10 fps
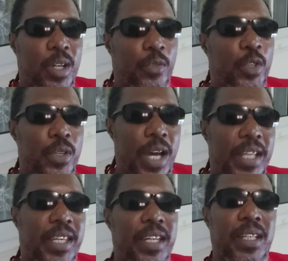of the
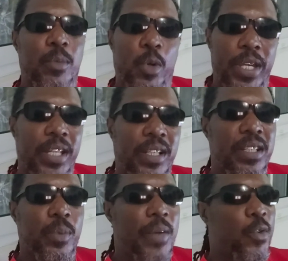United Kingdom or
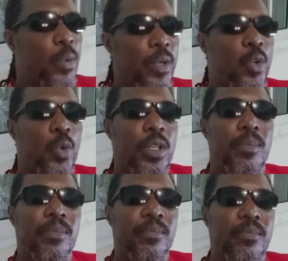England or whatever you want to call
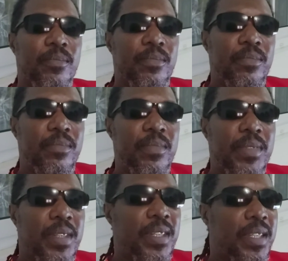them,
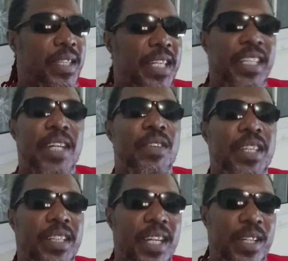they did
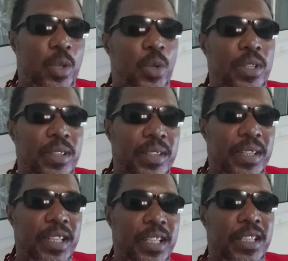everything they could
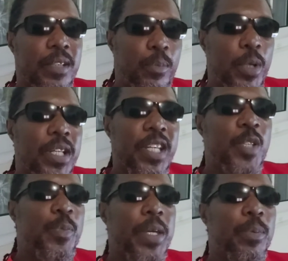to bring
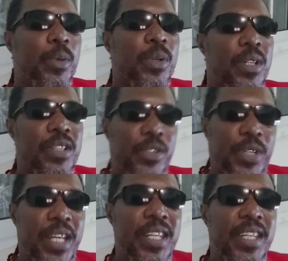these people
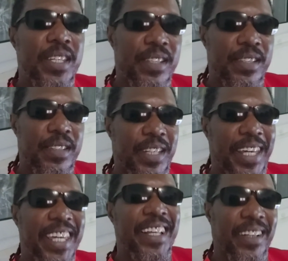to their knees,
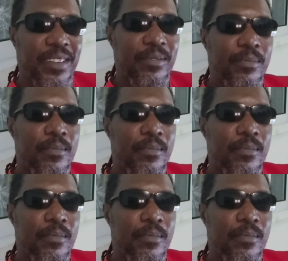to heal,